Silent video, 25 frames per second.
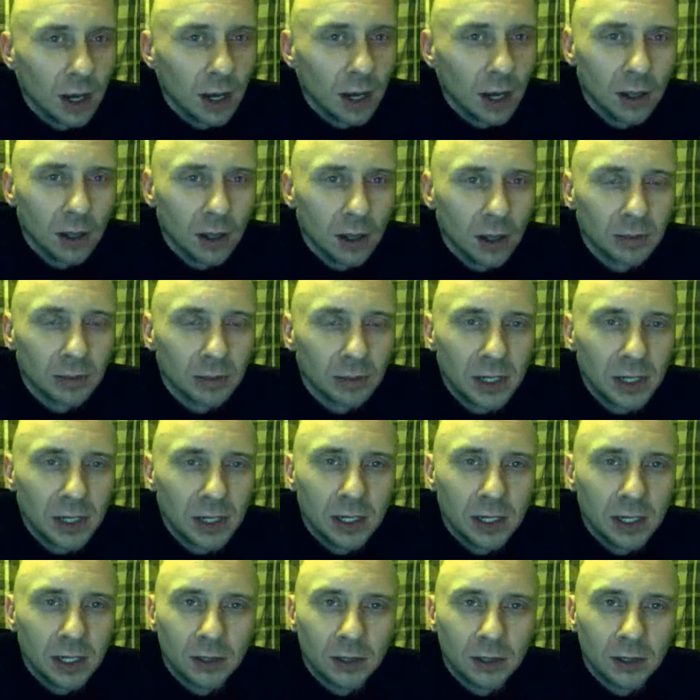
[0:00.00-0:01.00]
I like
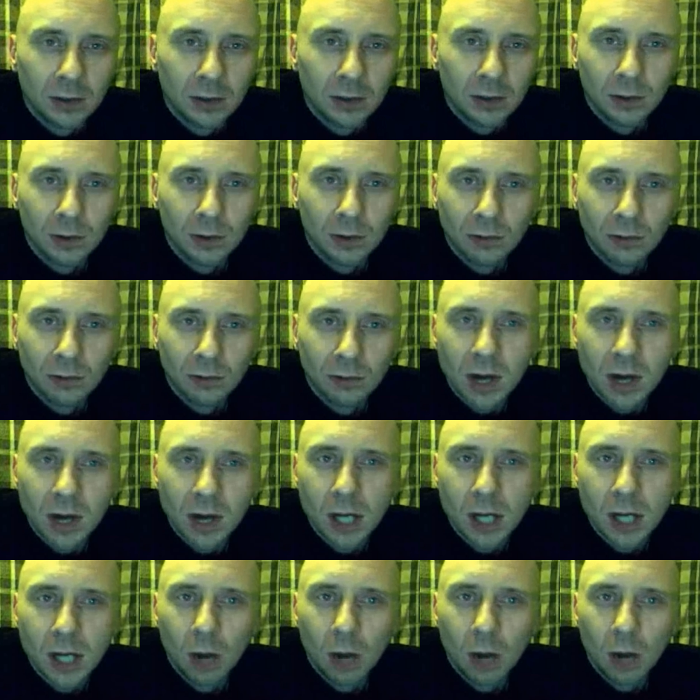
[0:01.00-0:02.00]
me
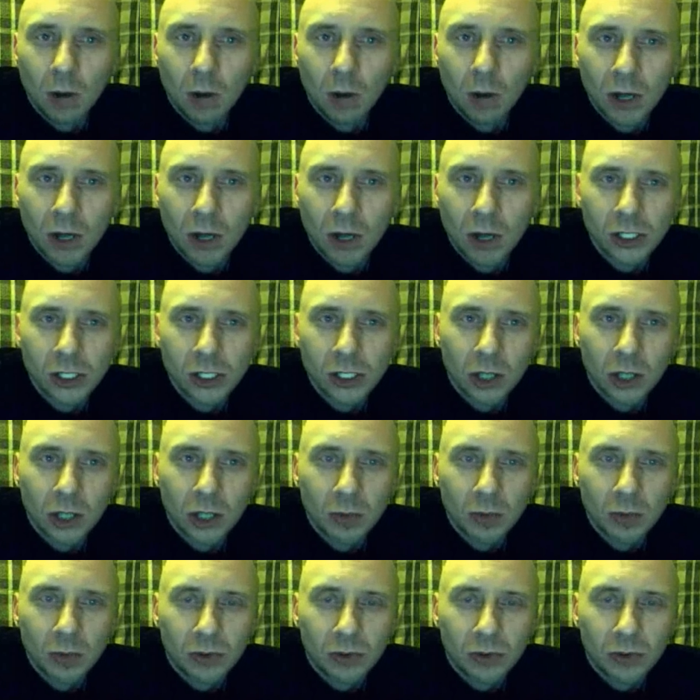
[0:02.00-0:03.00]

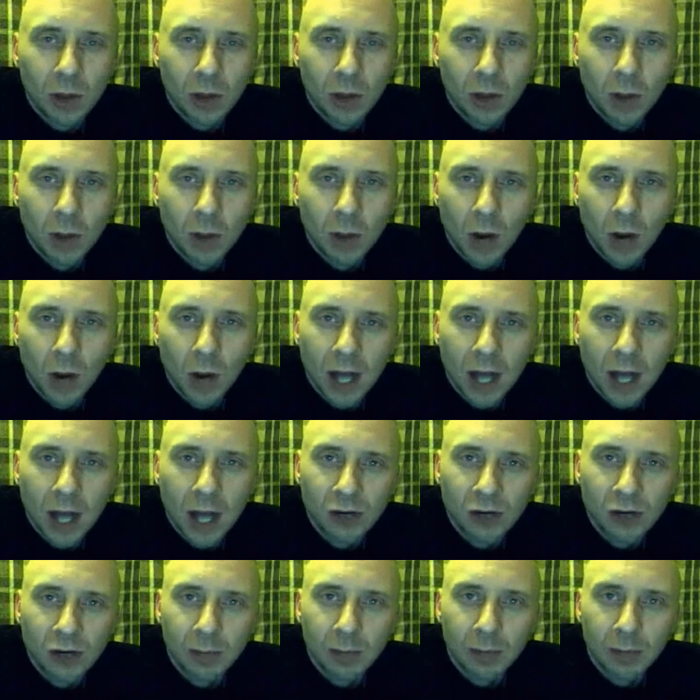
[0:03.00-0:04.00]
radioisotope
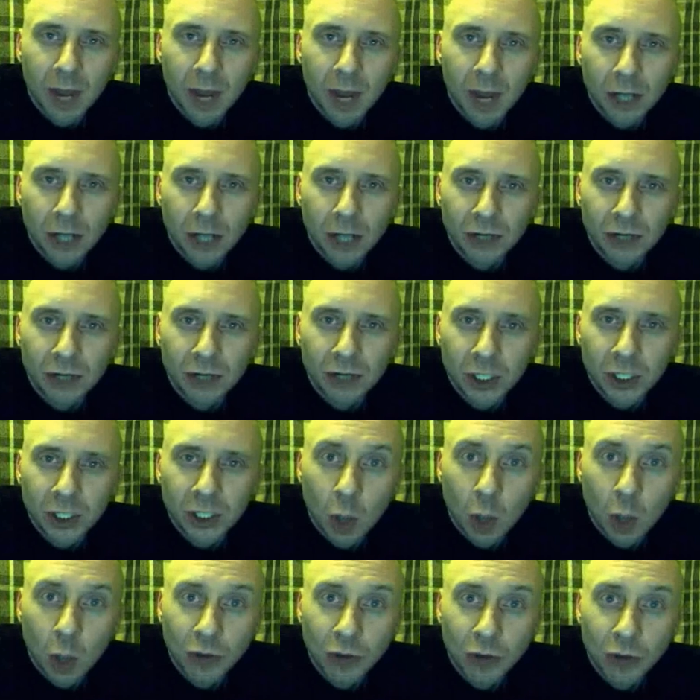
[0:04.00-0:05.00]
thermoelectric batteries,
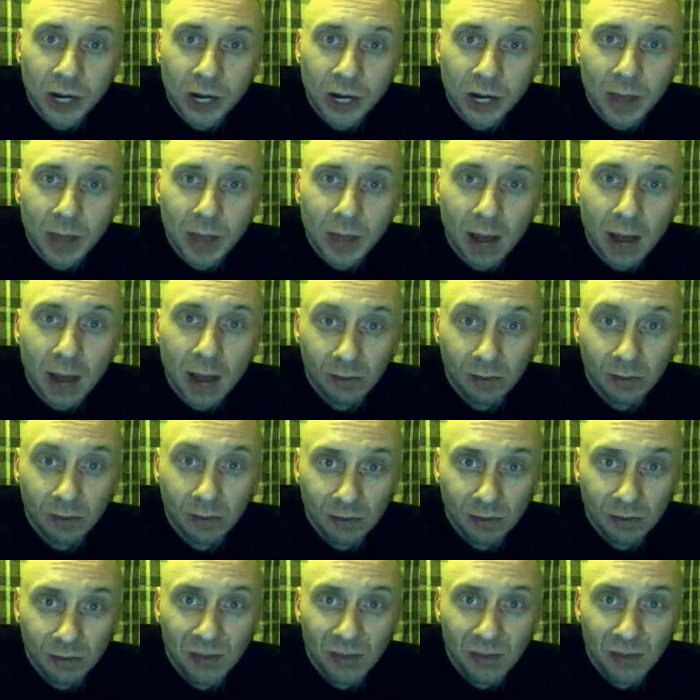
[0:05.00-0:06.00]
so I'm reading about
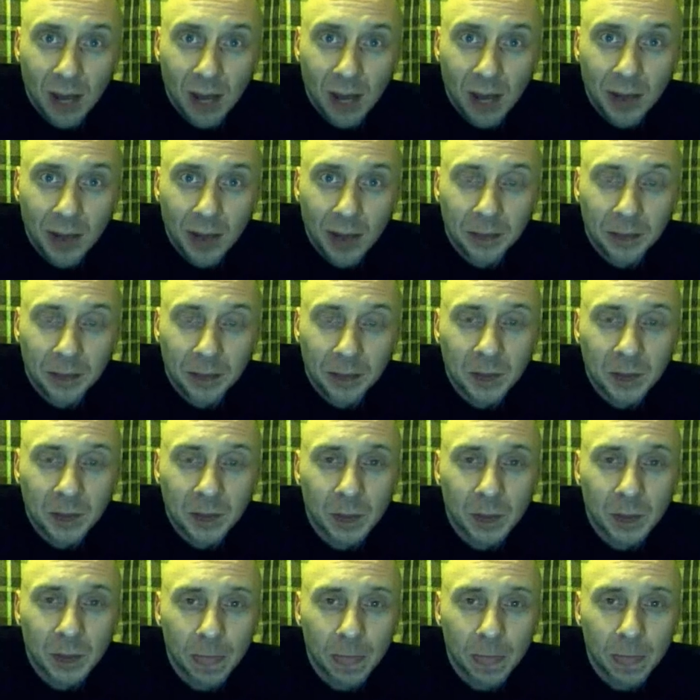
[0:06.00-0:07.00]
them.
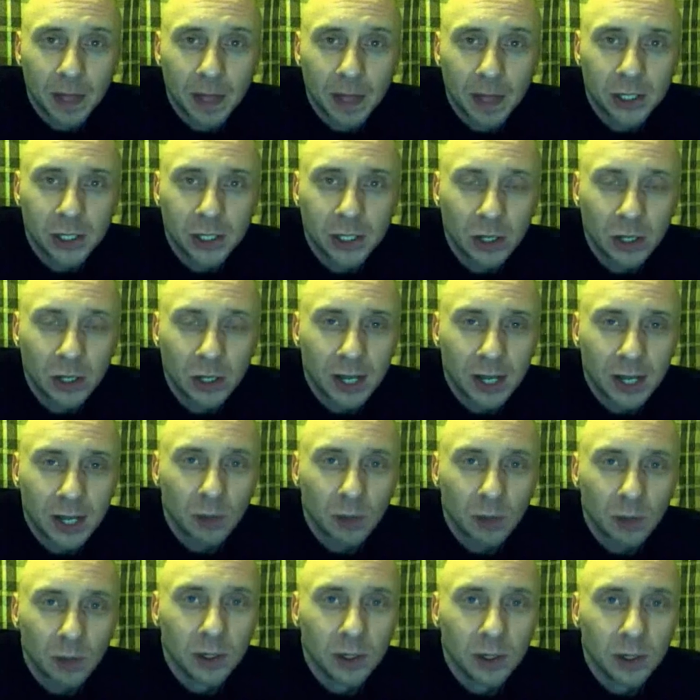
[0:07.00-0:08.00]
And it turns
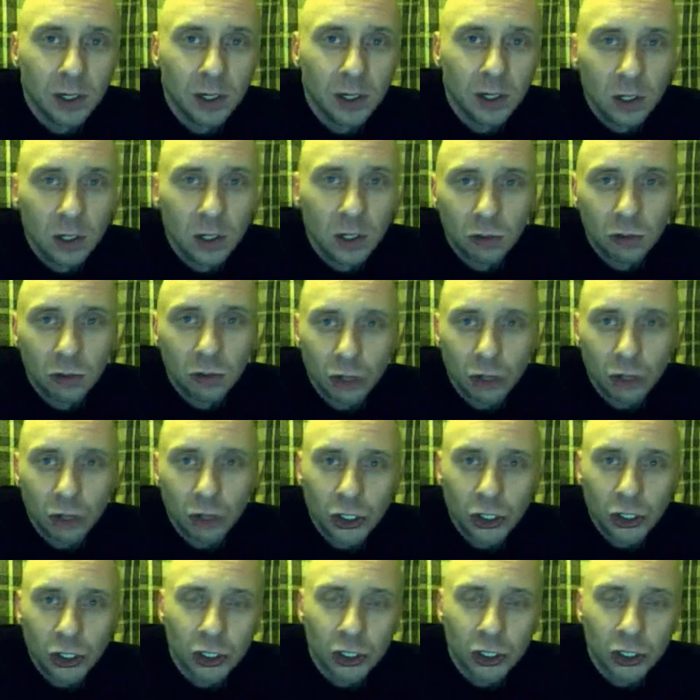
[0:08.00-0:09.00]
out that
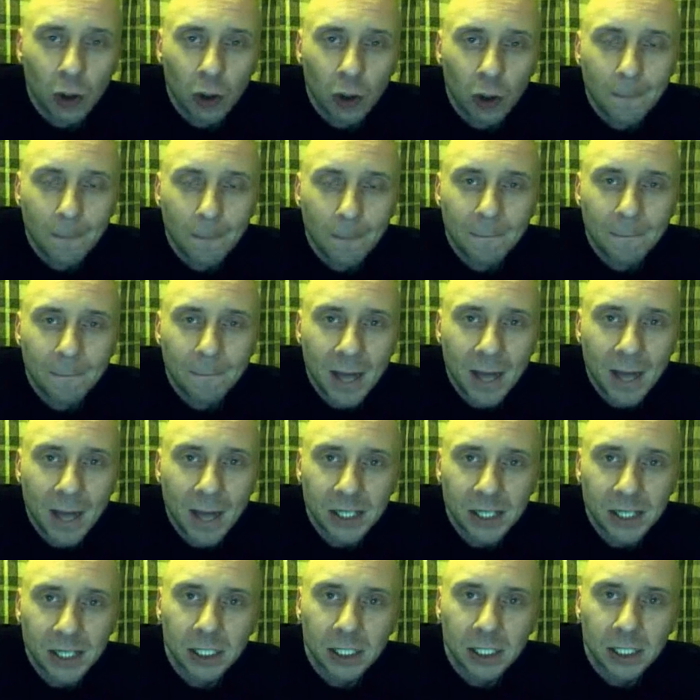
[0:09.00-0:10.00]
Russia's got a
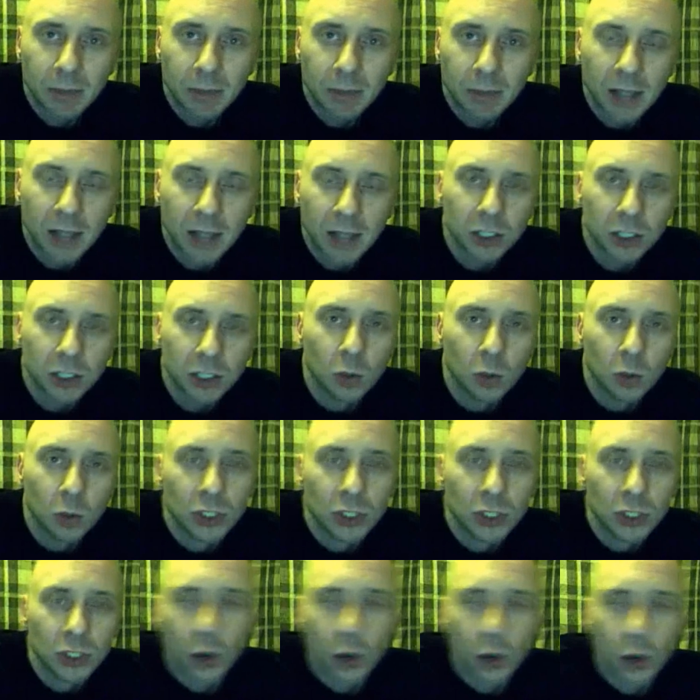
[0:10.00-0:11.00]
mass expanse
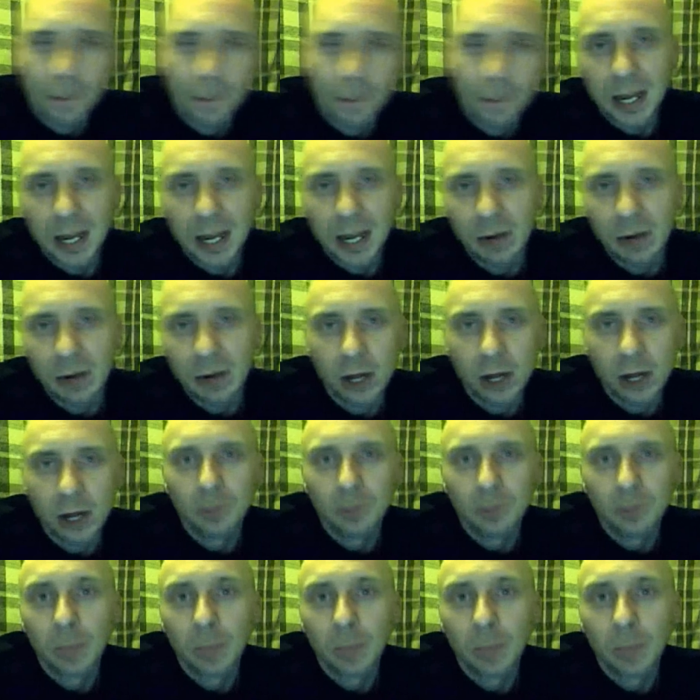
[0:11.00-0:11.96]
called Siberia.